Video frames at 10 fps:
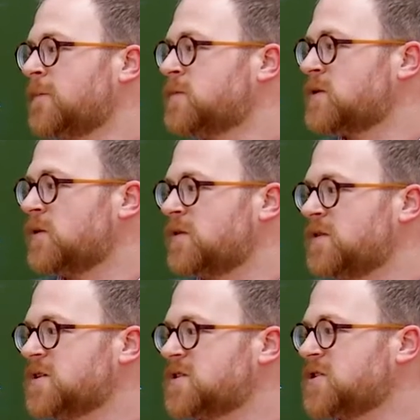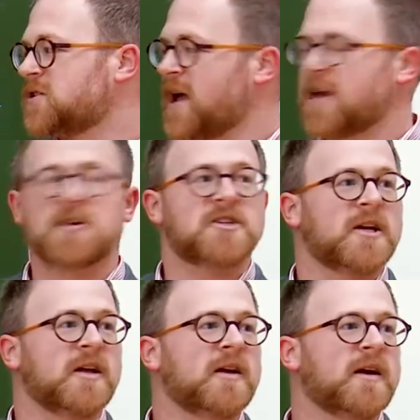So this is your
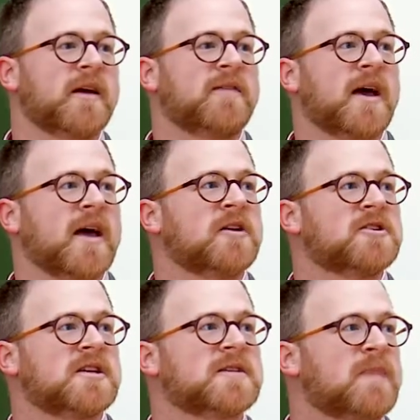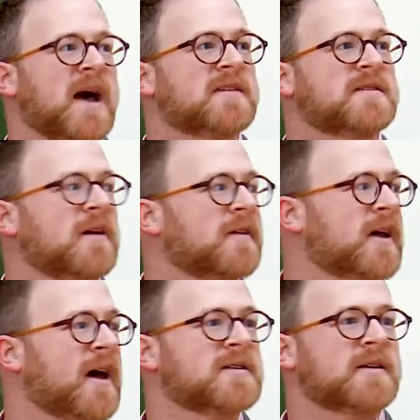energy, and that energy is passed down the
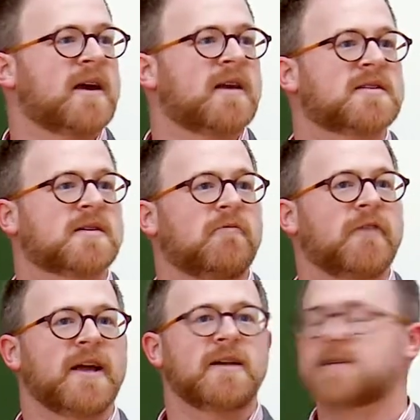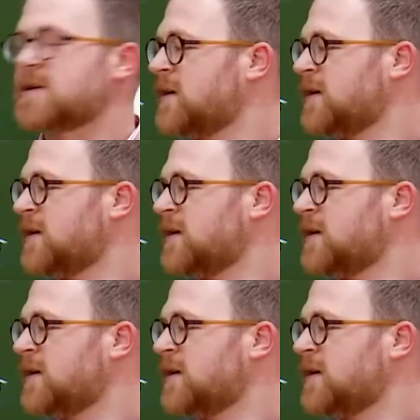cascade at some rate,